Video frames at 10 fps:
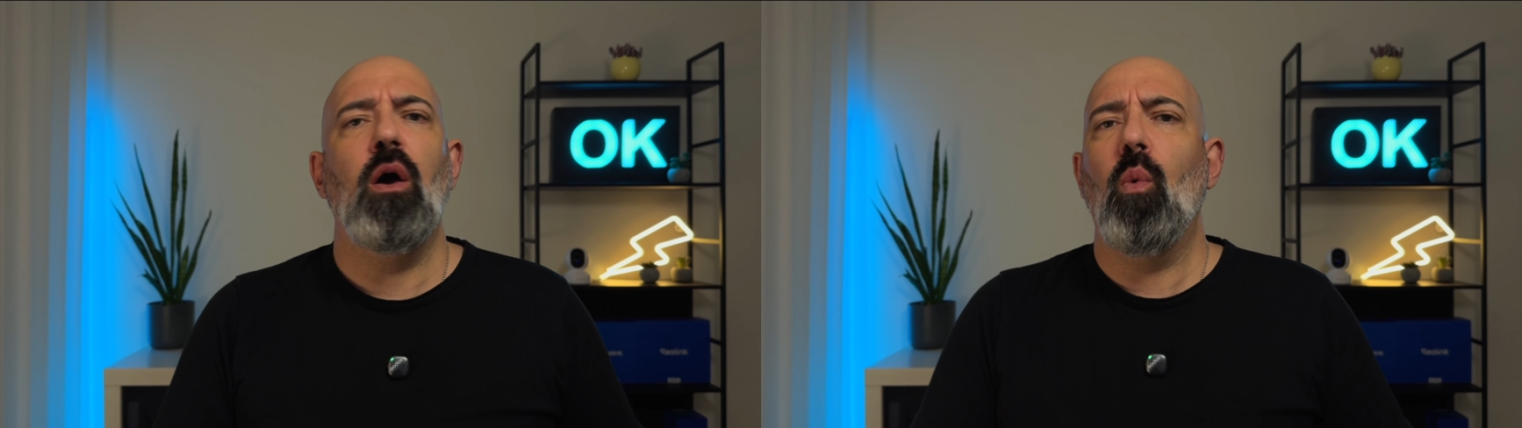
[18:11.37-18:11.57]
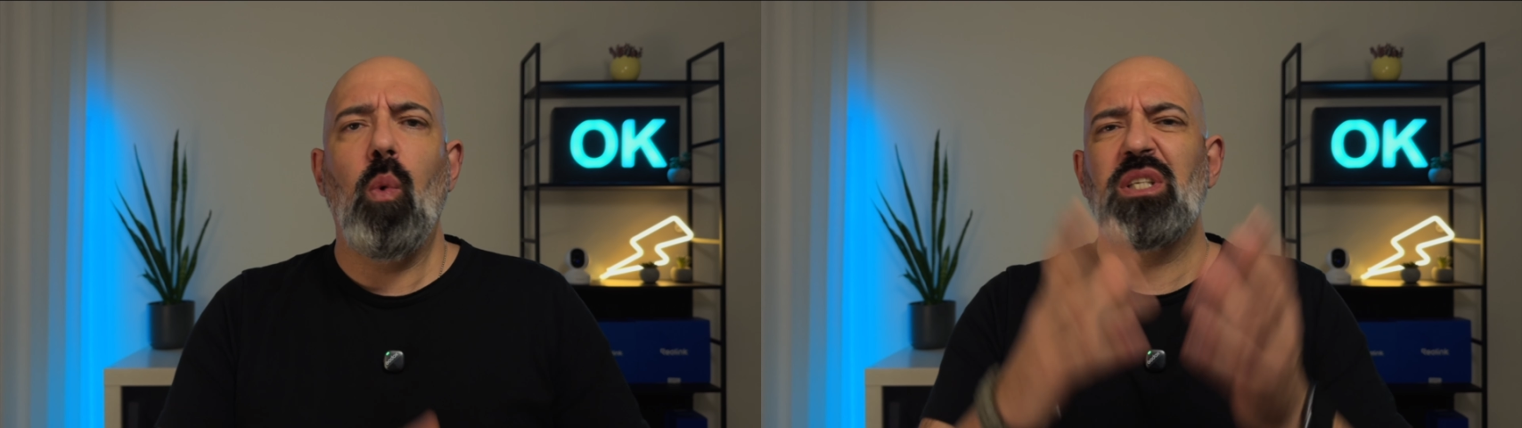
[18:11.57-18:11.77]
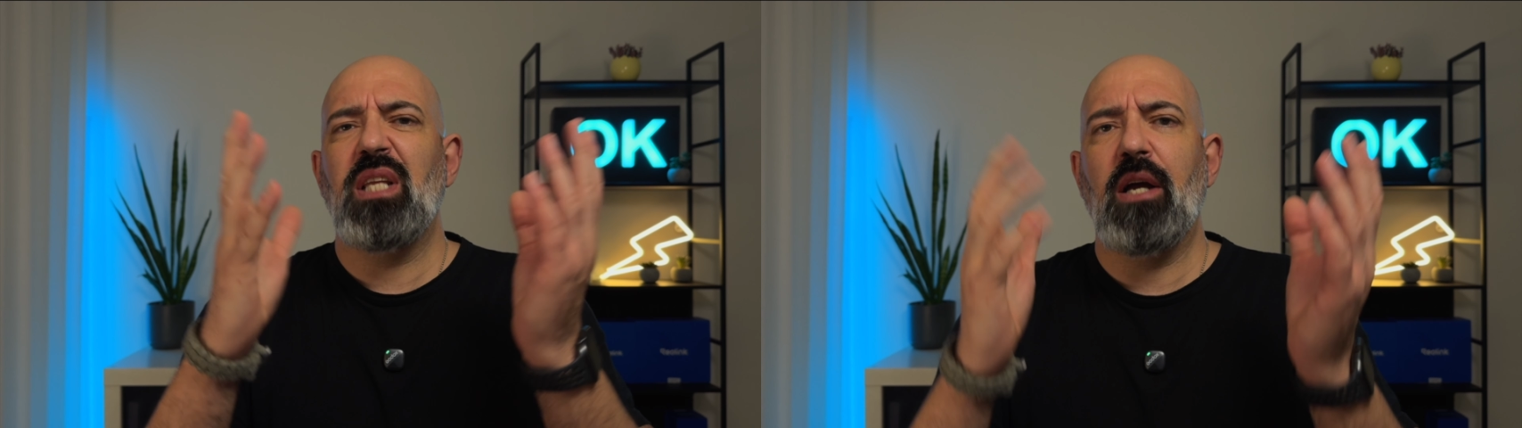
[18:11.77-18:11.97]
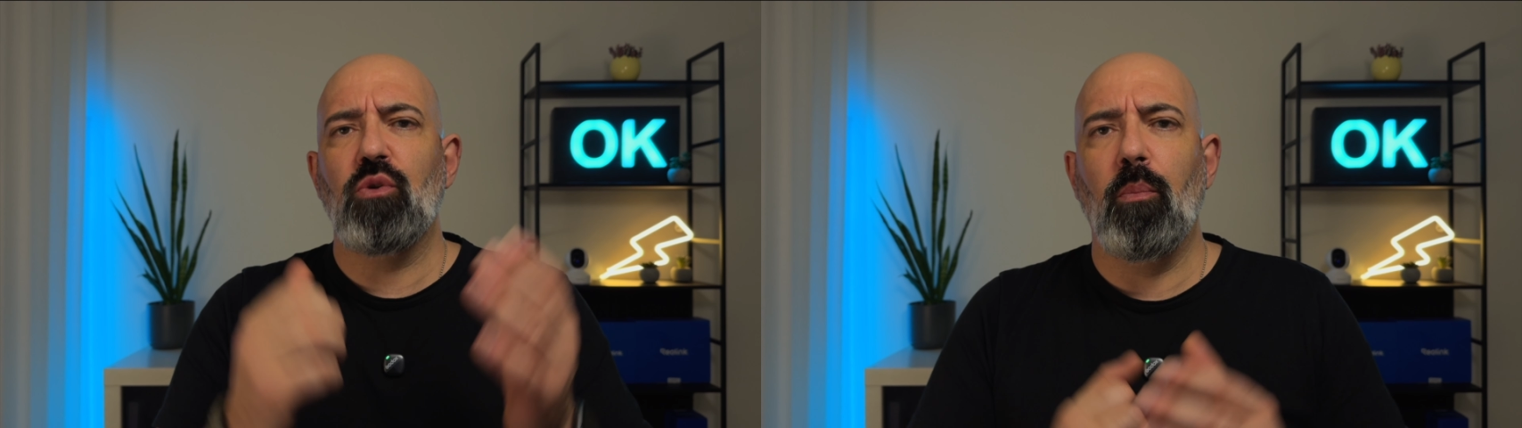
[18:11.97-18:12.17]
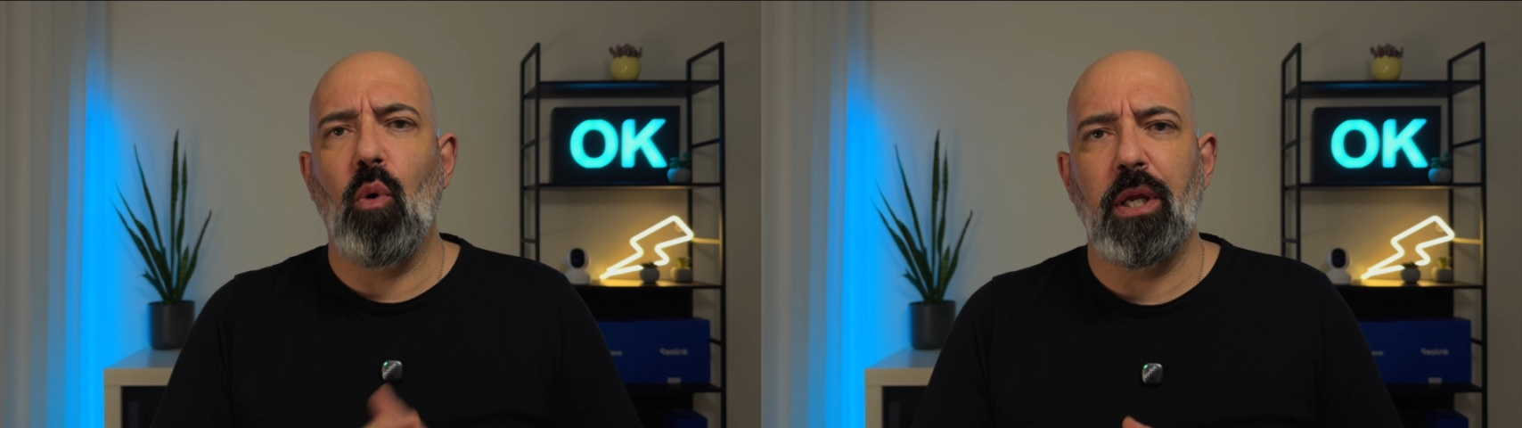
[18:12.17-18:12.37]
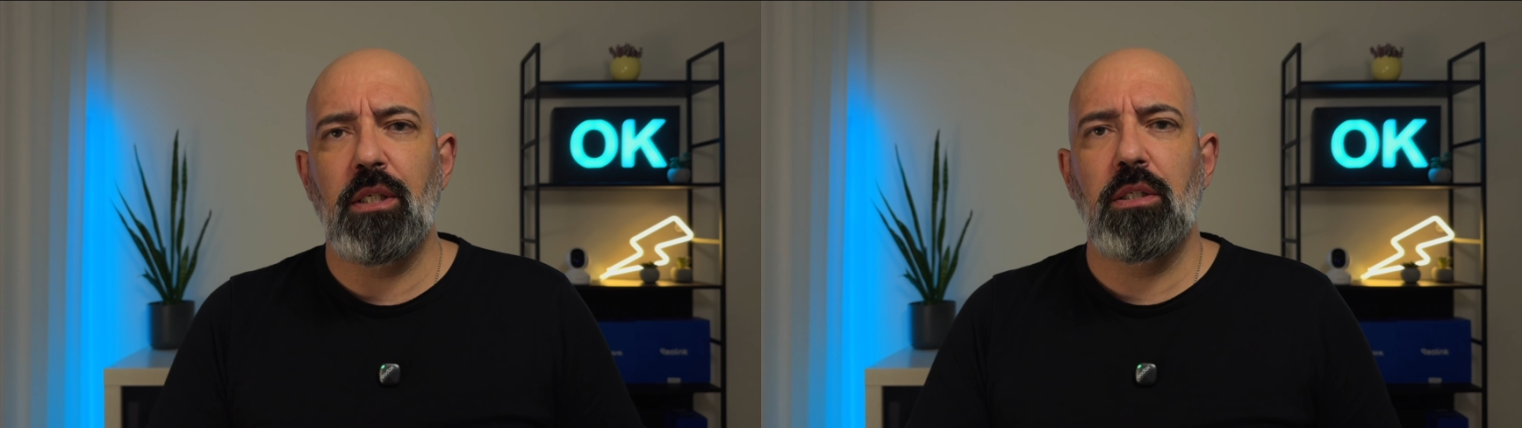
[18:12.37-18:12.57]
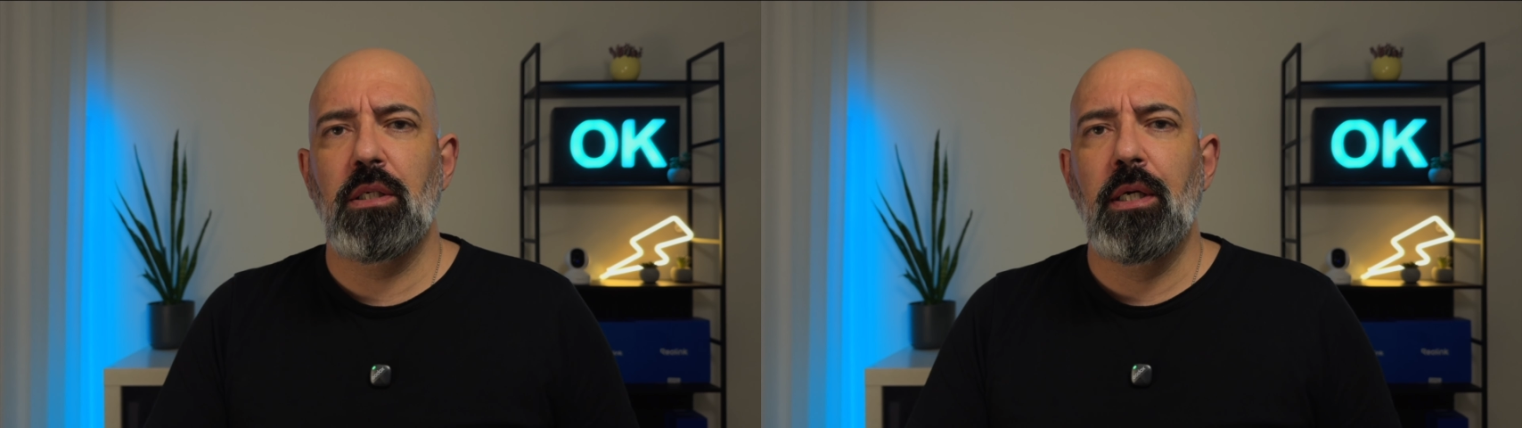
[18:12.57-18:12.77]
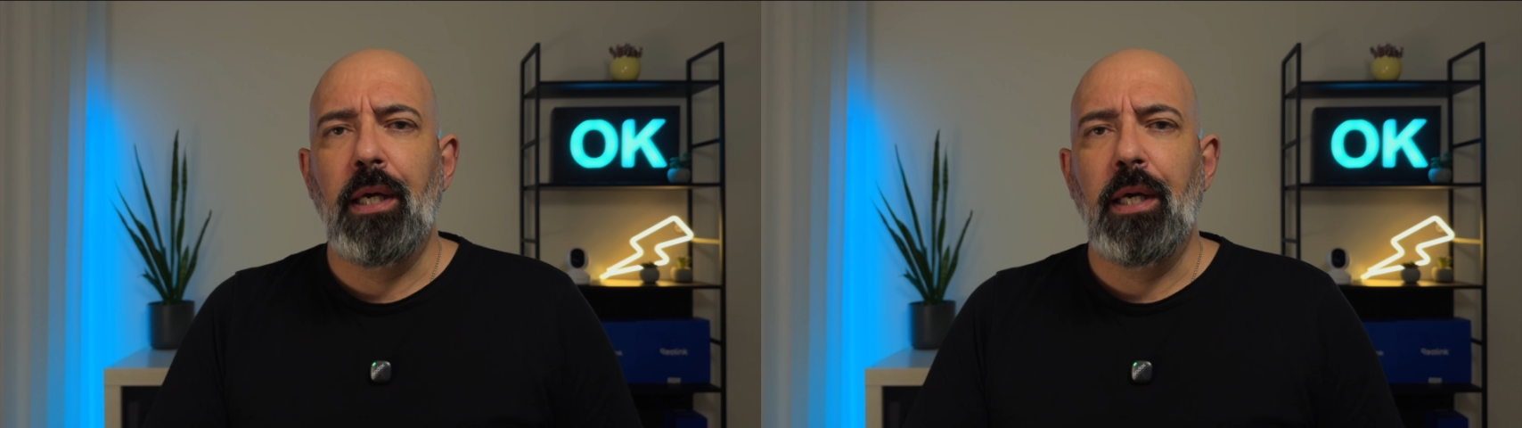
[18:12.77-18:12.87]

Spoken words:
What's the actual point?